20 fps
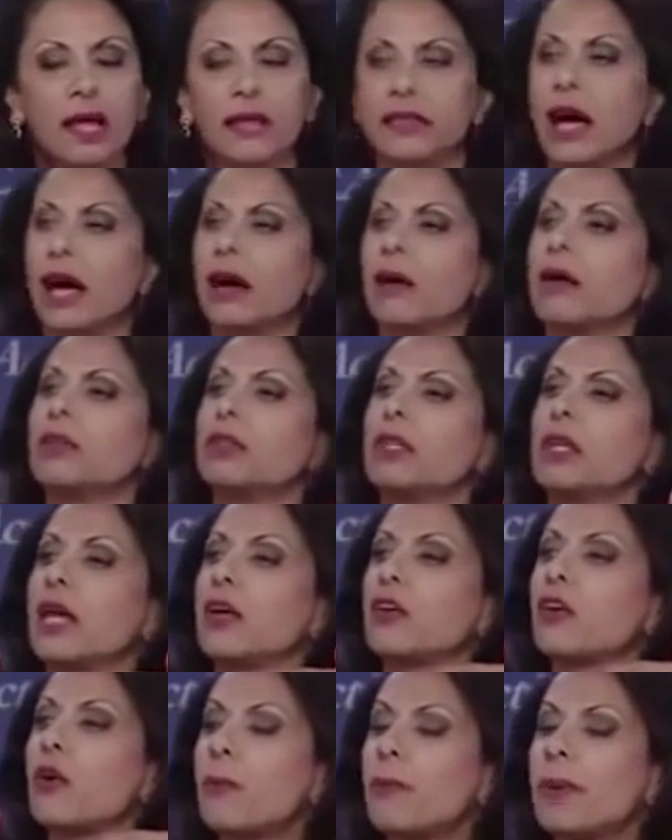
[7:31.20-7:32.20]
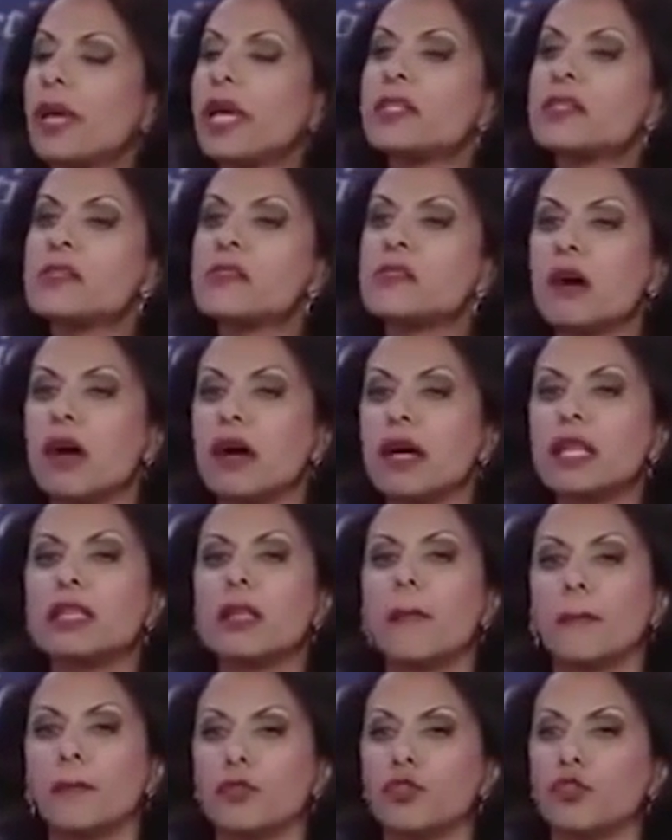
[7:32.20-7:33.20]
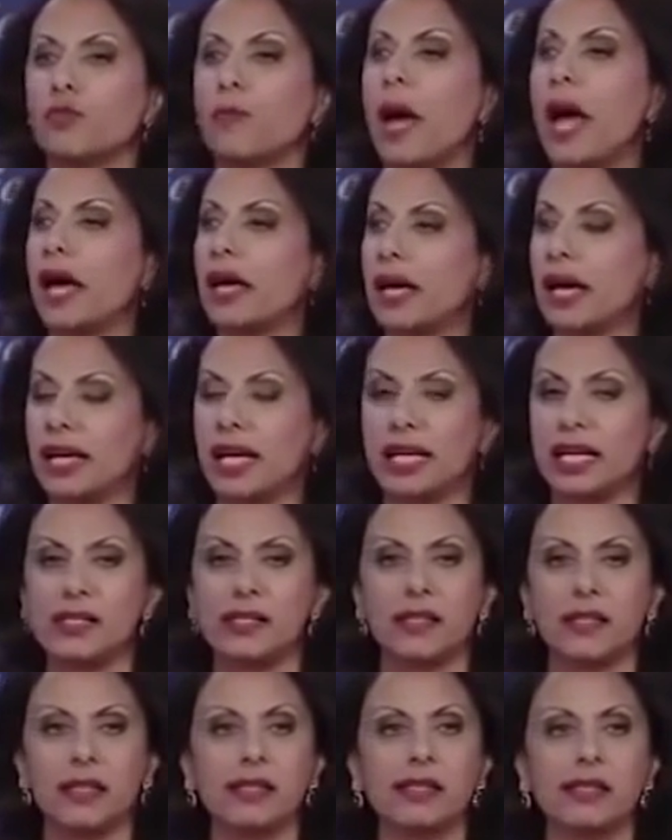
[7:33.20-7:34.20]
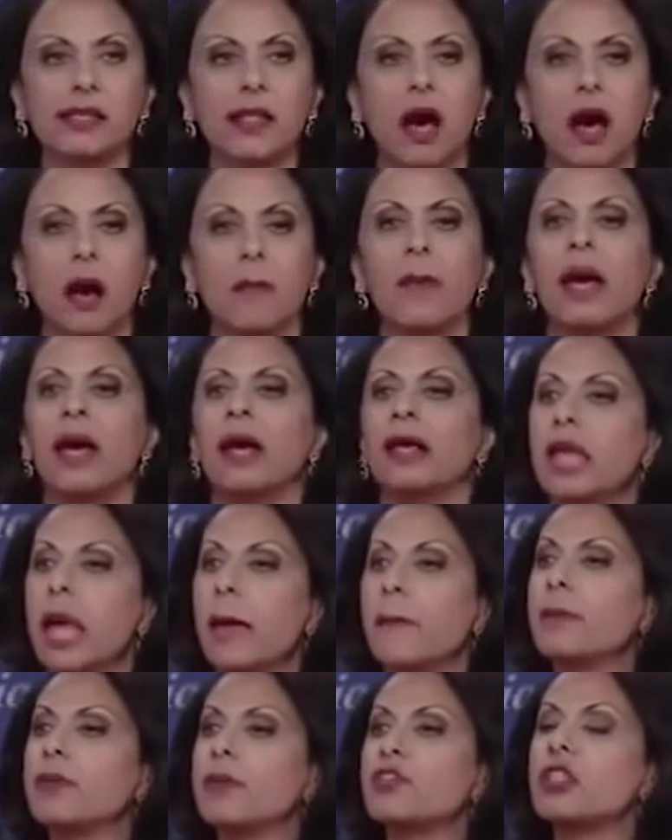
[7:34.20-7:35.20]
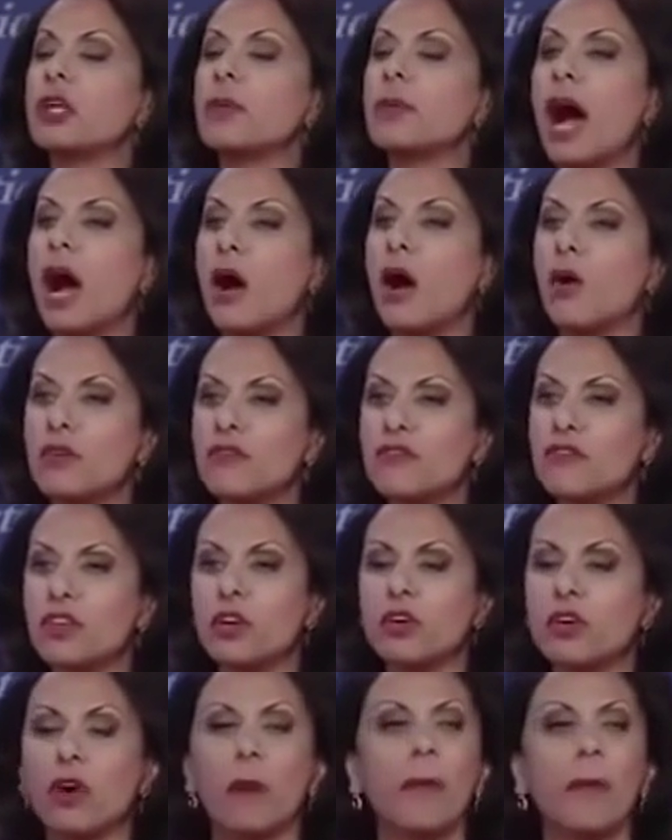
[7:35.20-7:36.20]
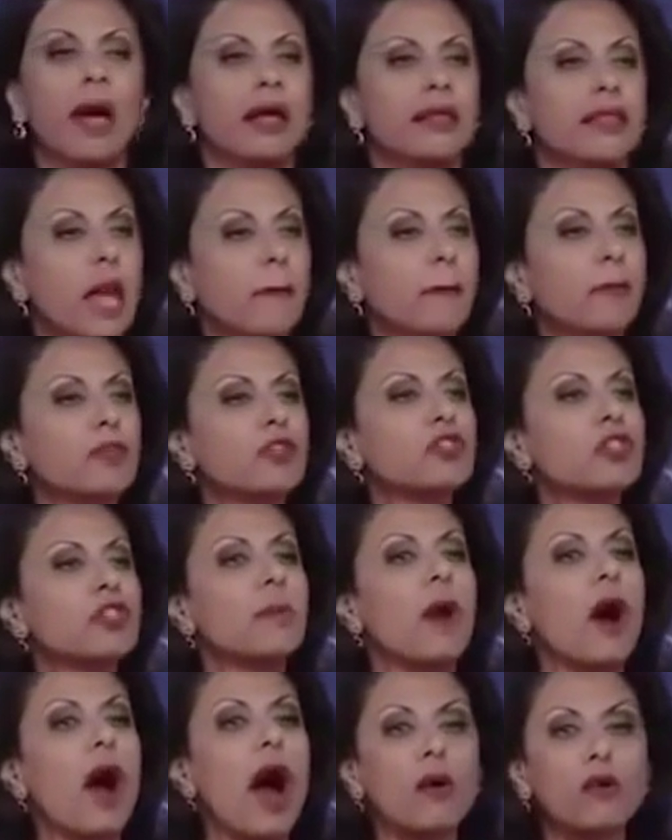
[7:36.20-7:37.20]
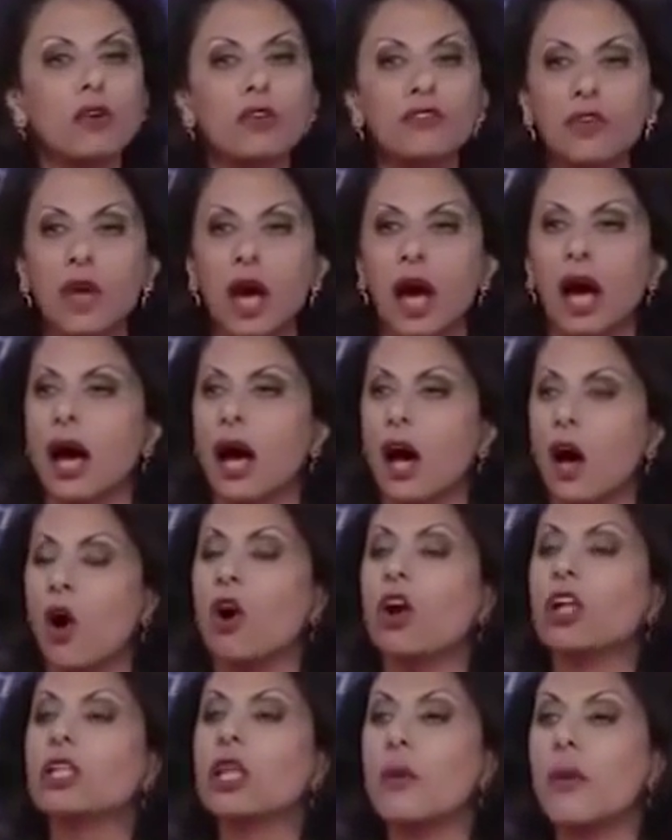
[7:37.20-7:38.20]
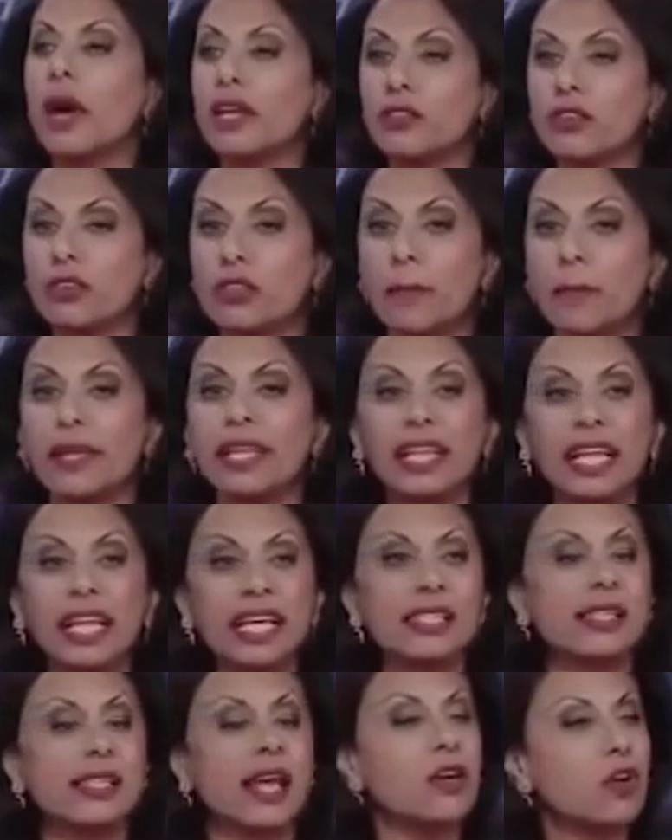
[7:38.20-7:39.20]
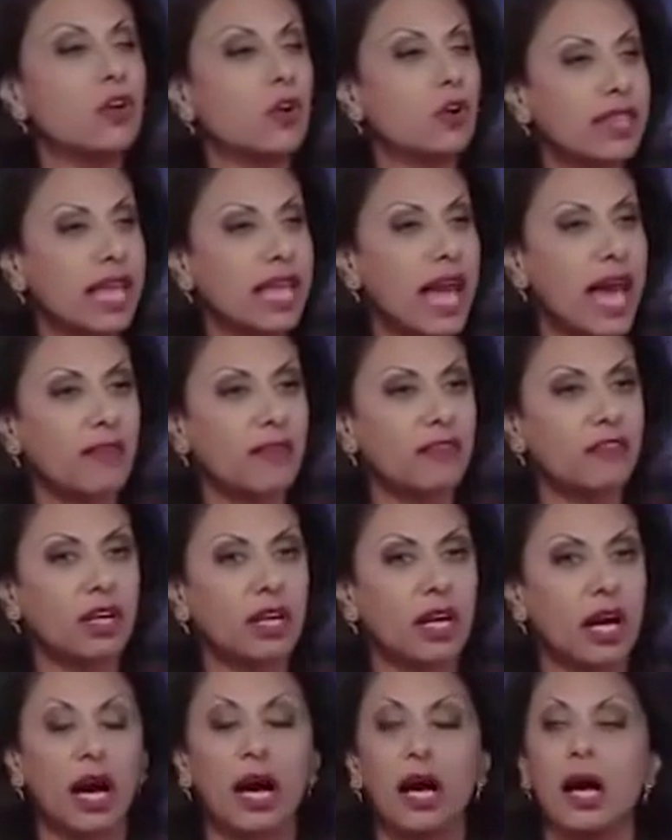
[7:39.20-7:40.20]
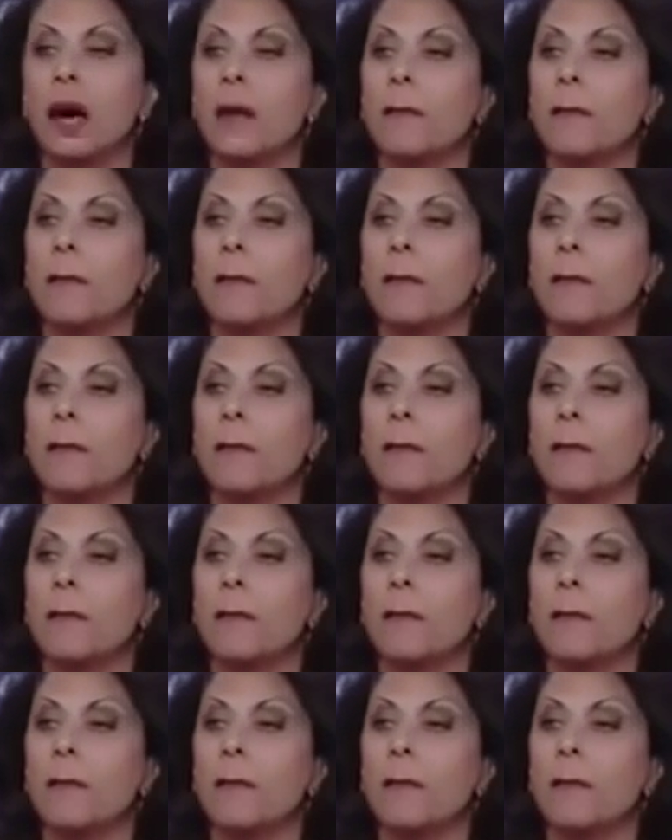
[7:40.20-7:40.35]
The Europeans started the pushback against Islam. They pushed them out of Europe. They pushed them out of all the way to the Middle East and North Africa.